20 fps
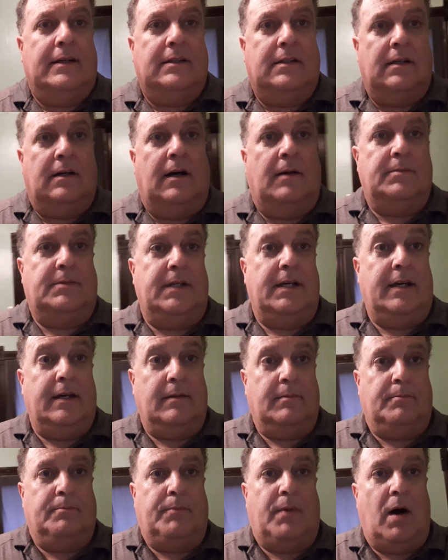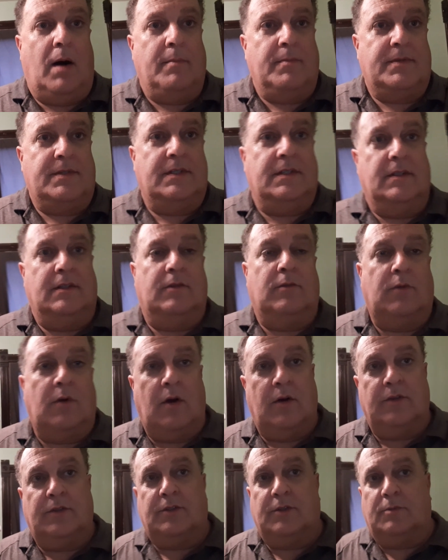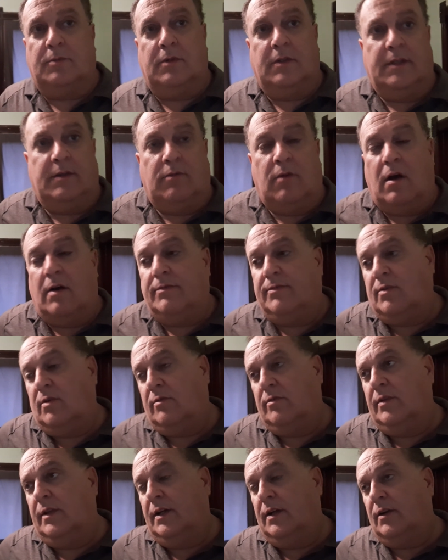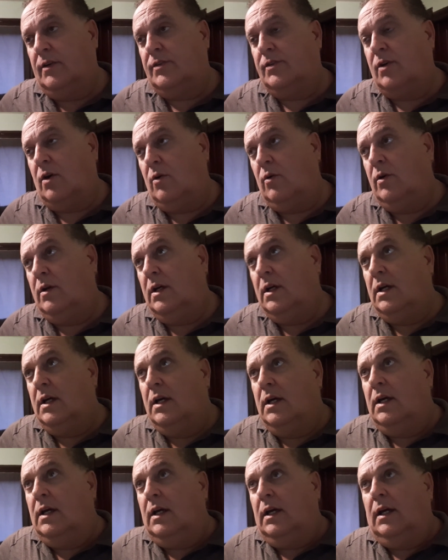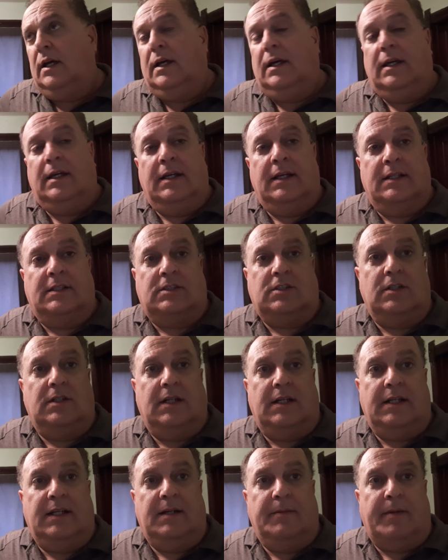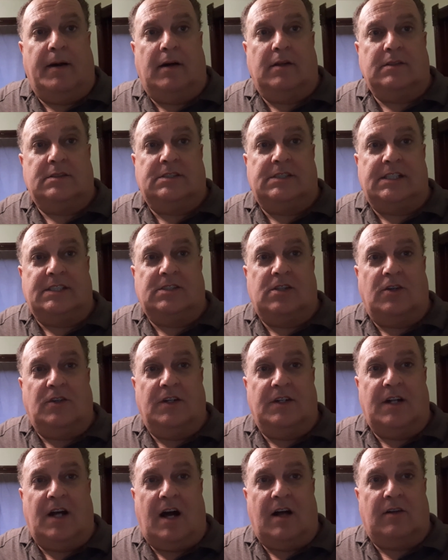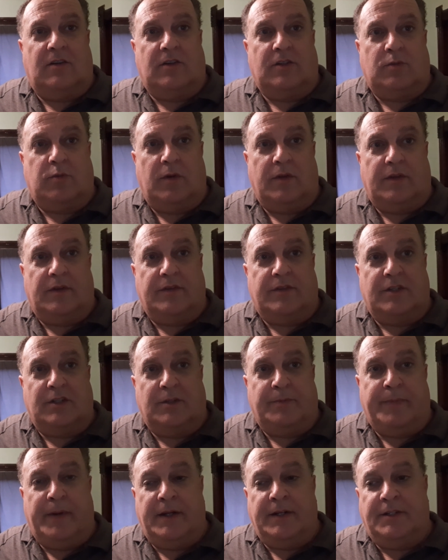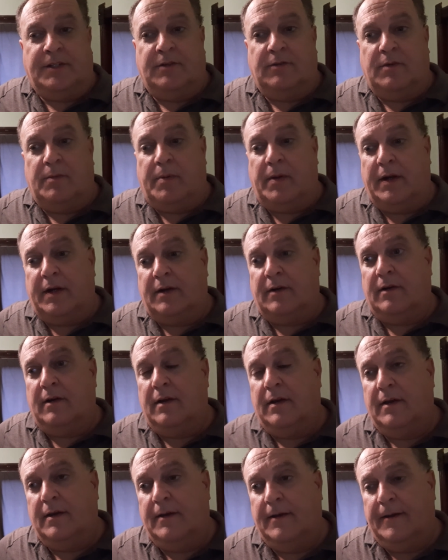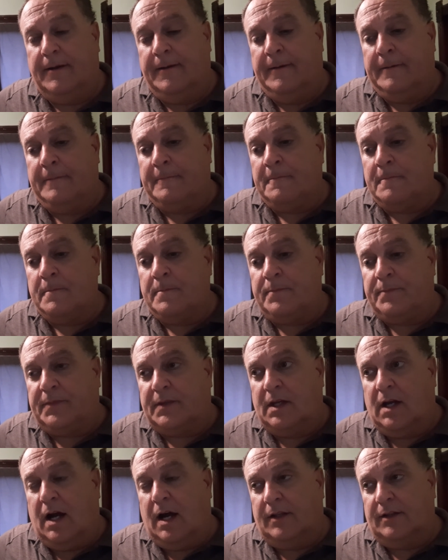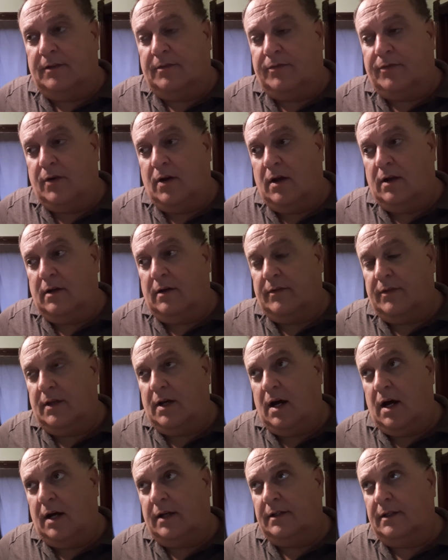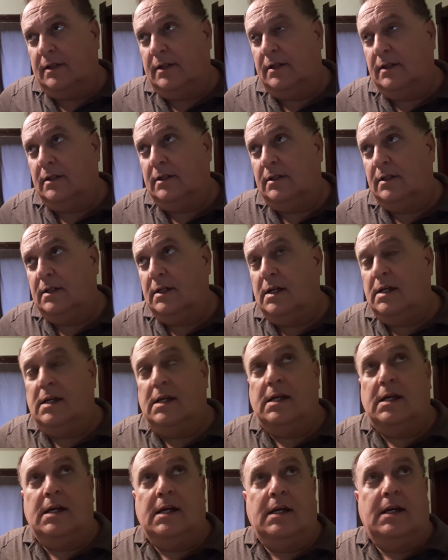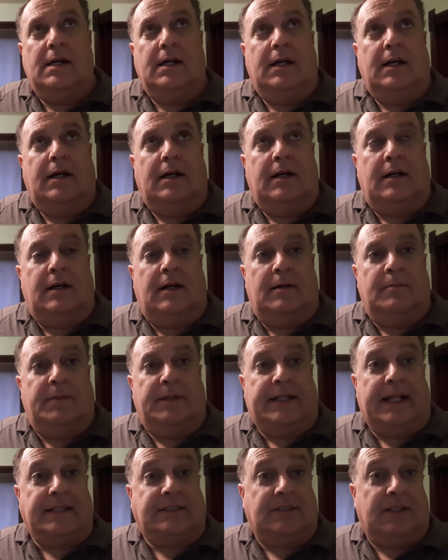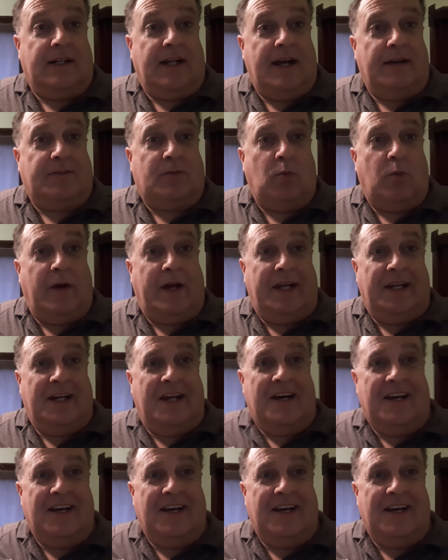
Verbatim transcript: um, to hit bumps, and the roads are really rough over there. So it's going to need about six hundred dollars worth of suspension repair on the front of the Honda. Um, but that's going to have to wait.